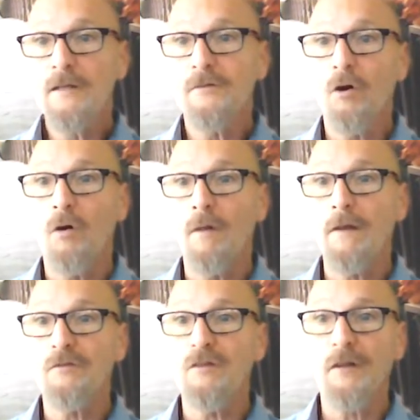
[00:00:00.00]
So
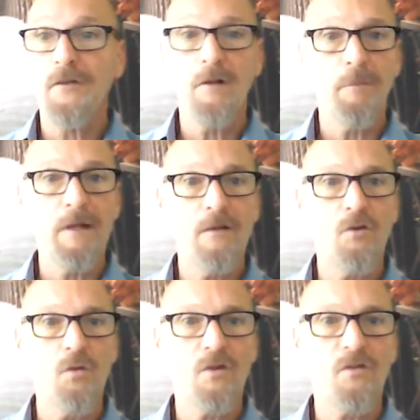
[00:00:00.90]
there's nothing to be
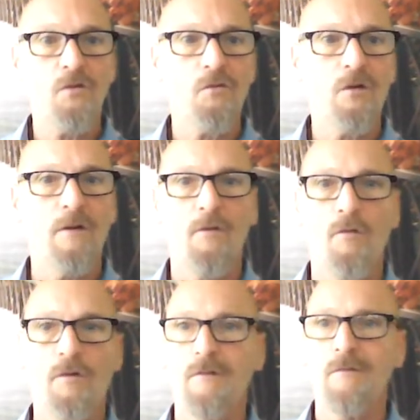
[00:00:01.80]
too concerned of
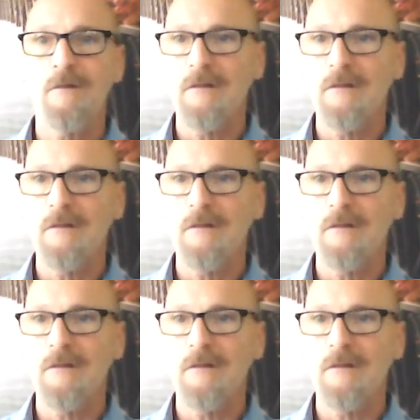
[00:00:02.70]
over,